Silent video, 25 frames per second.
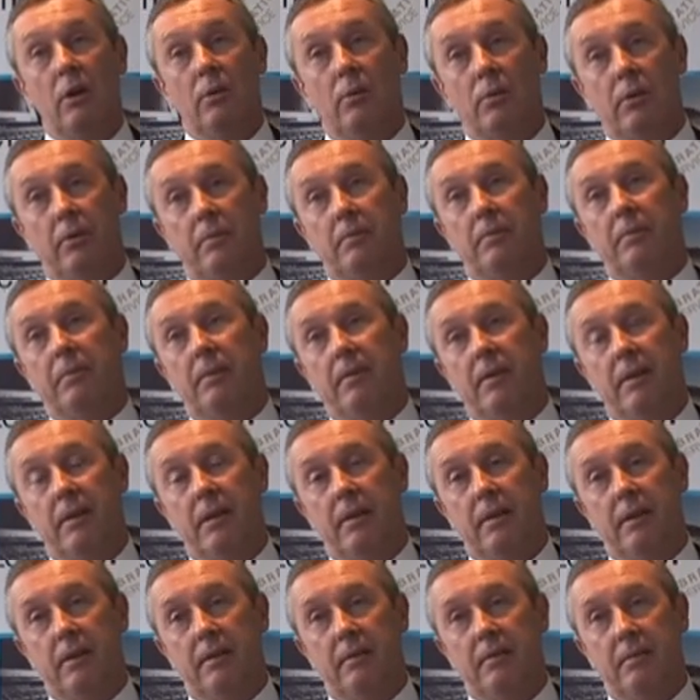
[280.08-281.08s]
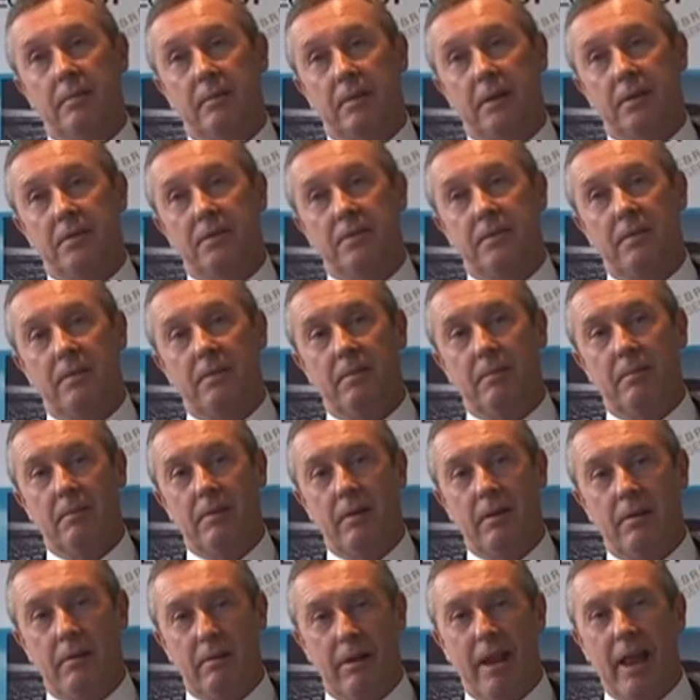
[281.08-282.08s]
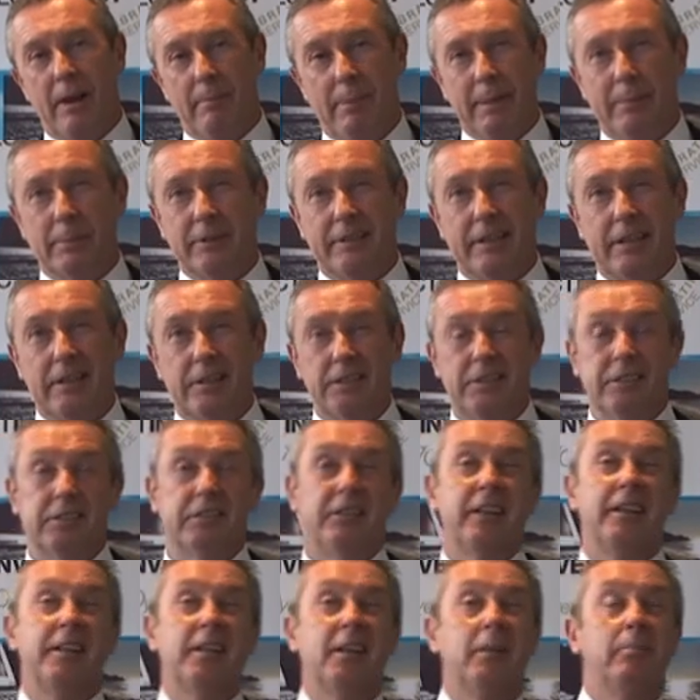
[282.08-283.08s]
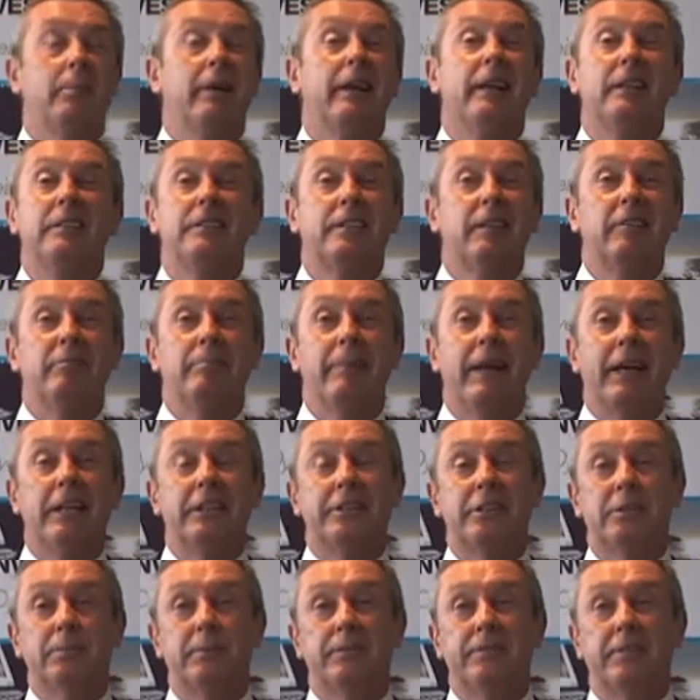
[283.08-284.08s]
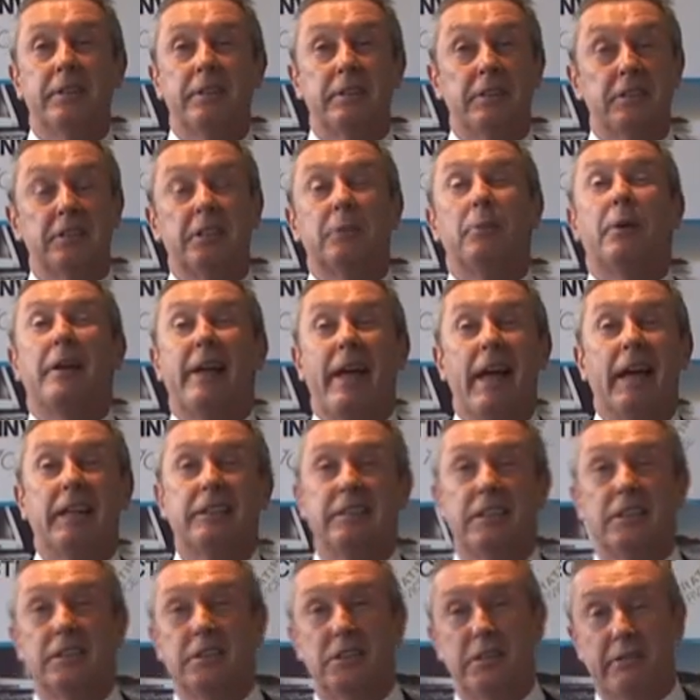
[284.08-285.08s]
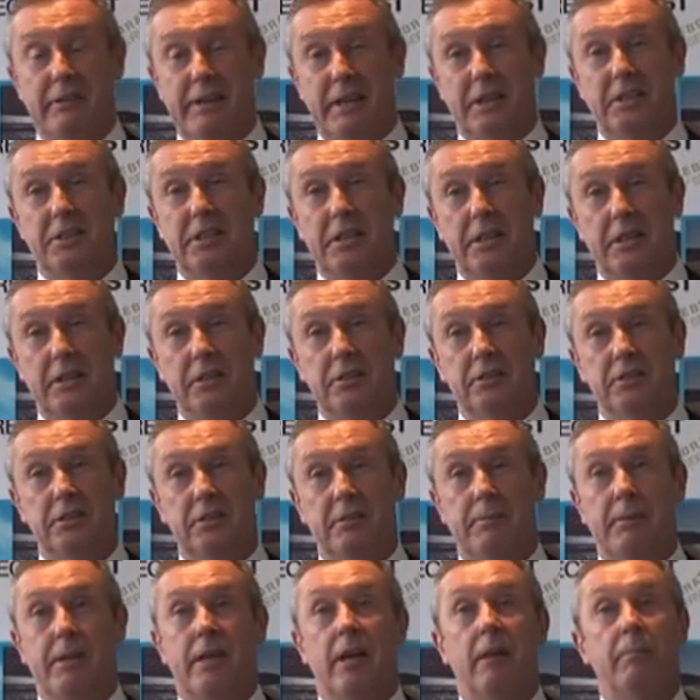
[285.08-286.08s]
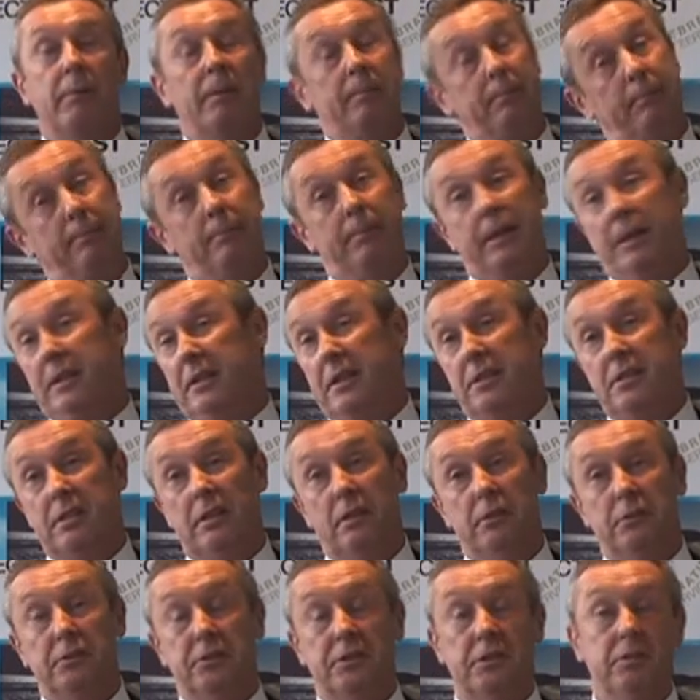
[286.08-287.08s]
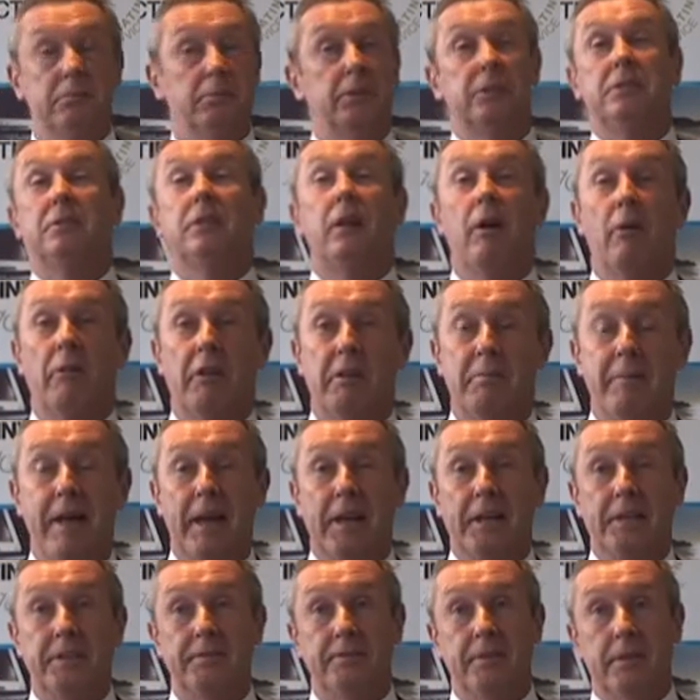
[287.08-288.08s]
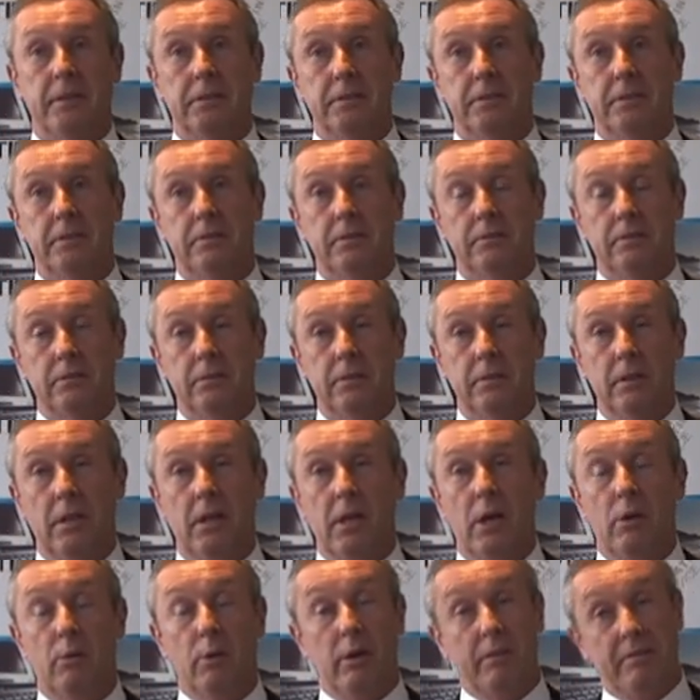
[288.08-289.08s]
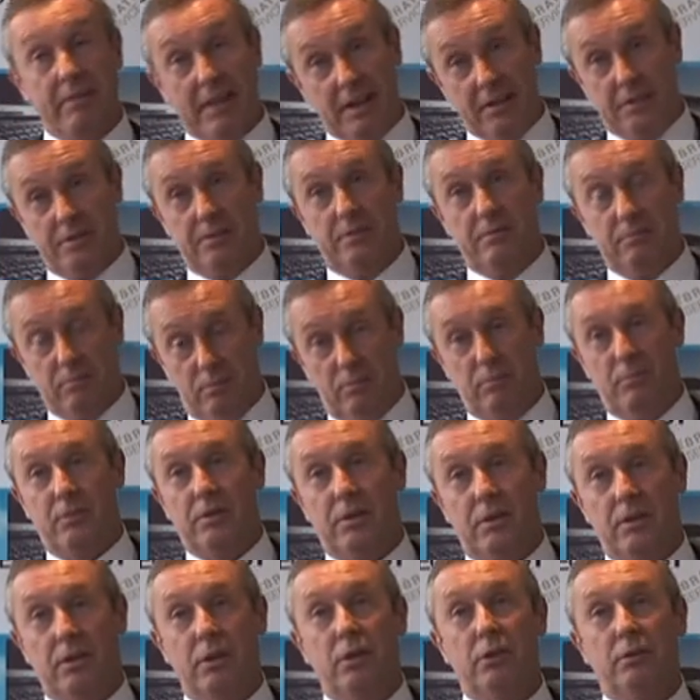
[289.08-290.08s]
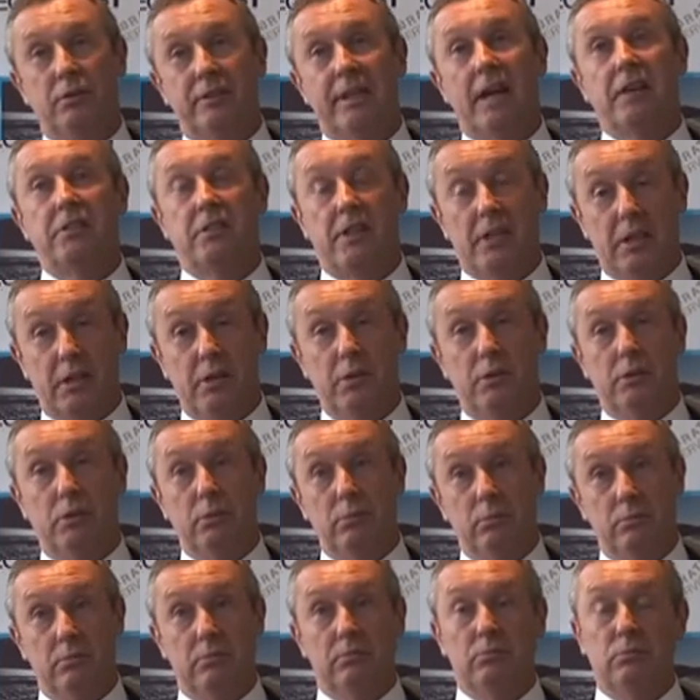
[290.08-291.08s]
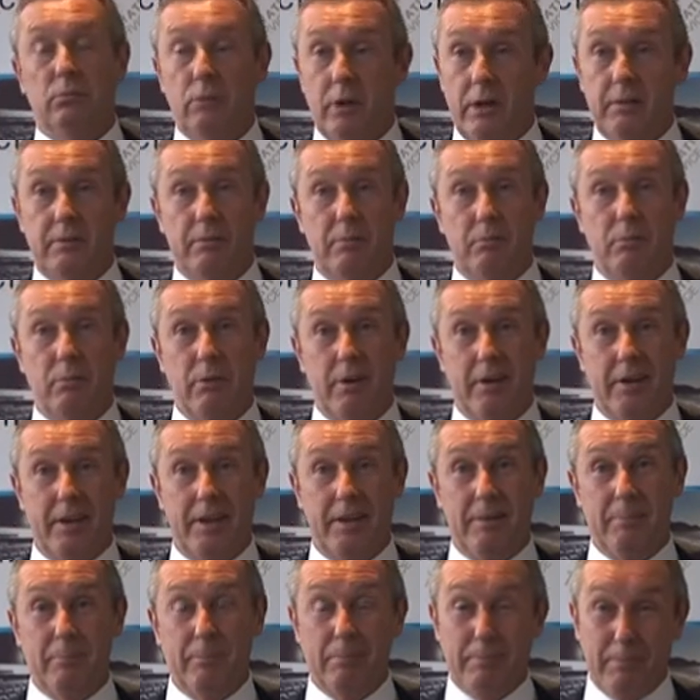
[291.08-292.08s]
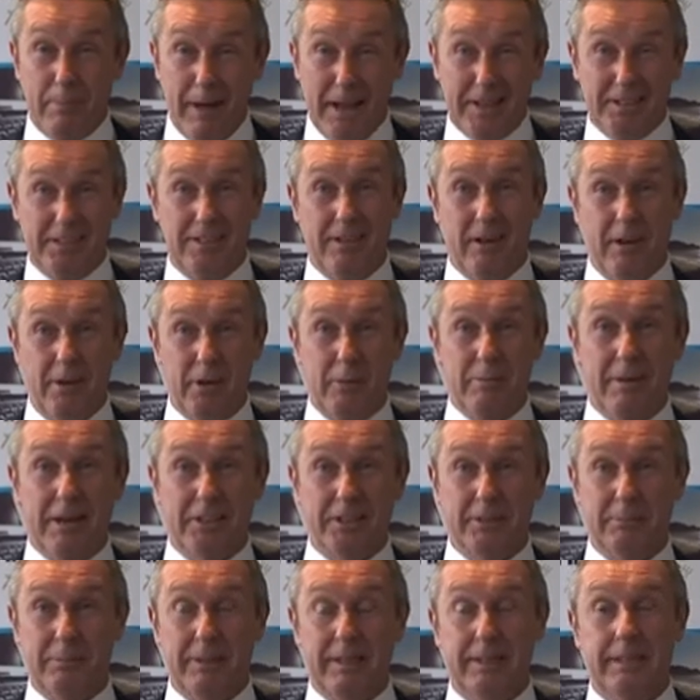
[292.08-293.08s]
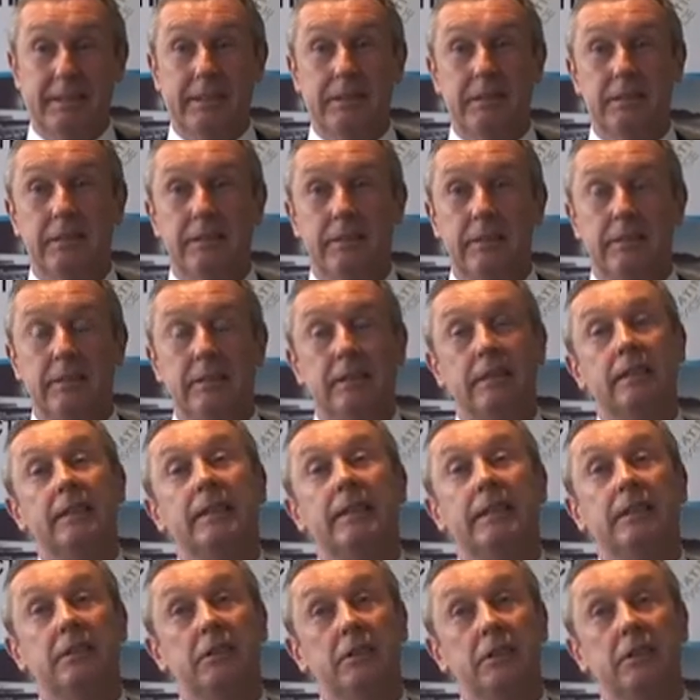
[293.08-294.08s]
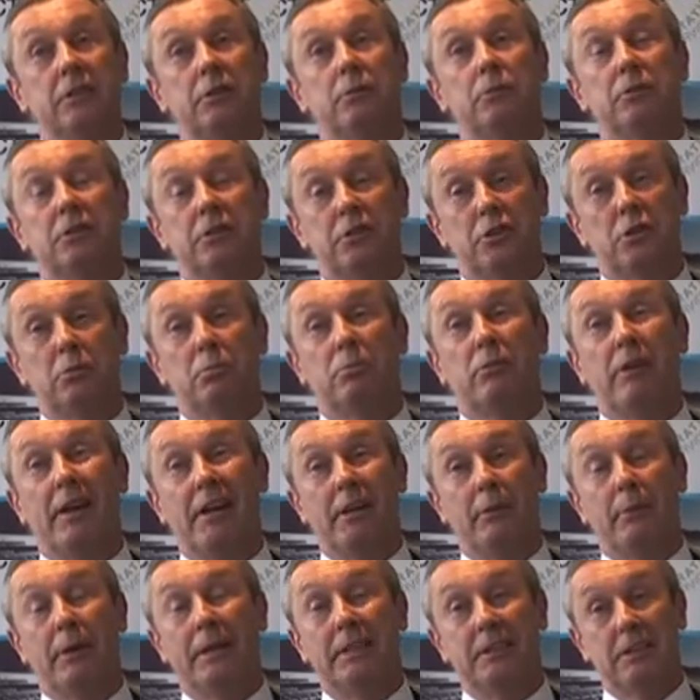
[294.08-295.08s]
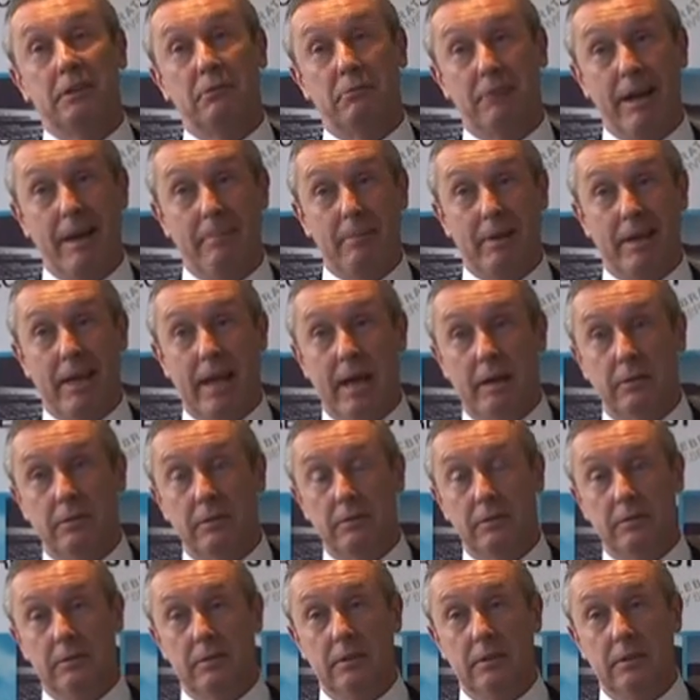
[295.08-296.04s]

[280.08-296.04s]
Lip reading: Well, because a lot of people tell us they're setting up a self-managed super fund because they want to access direct shares. They become a bit disillusioned with only managed funds. Well, if that's you, sounds like you, one of the other possibilities is to use a superannuation wrap account.